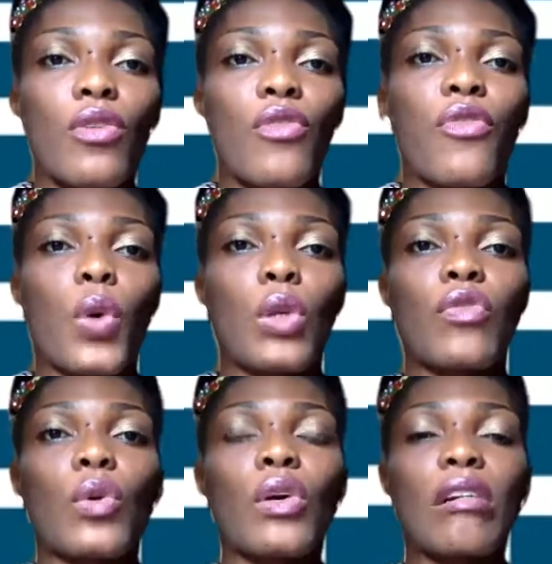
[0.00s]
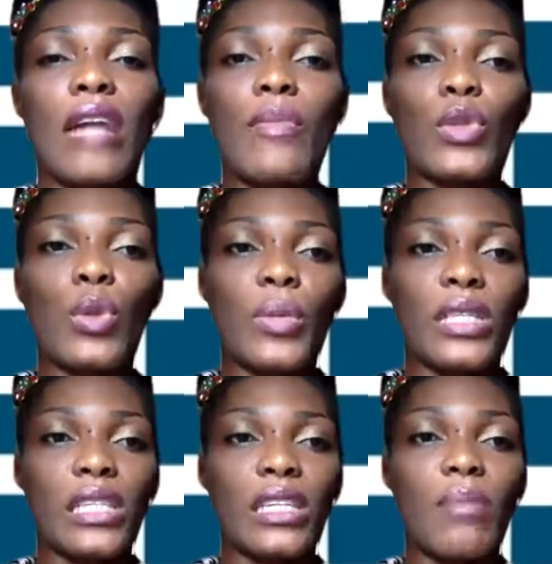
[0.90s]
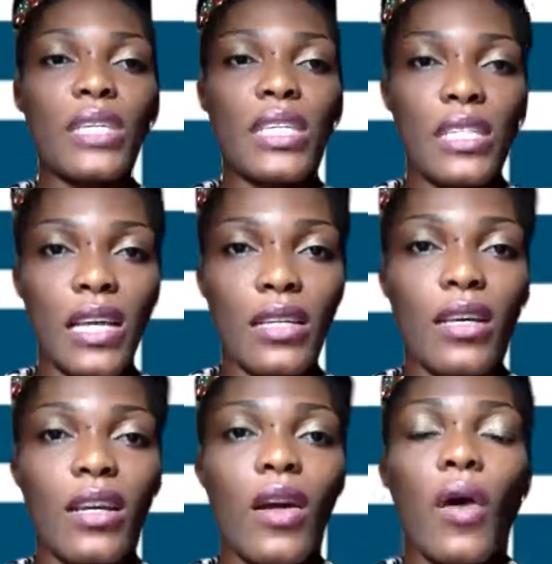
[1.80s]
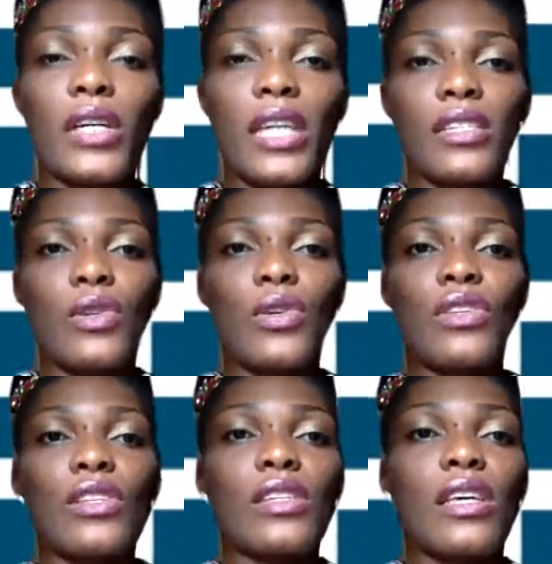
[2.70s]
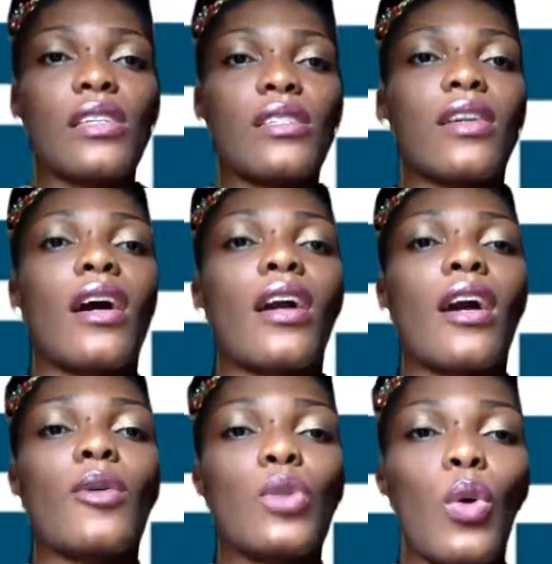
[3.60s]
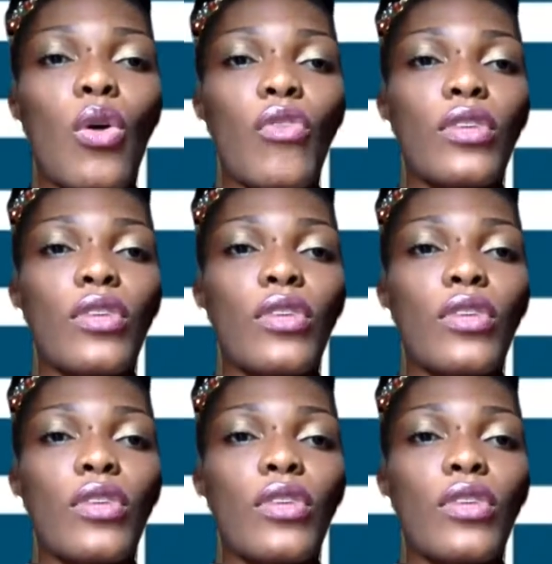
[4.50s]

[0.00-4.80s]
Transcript: fall for a crime nobody committed. Okay, so this is the account of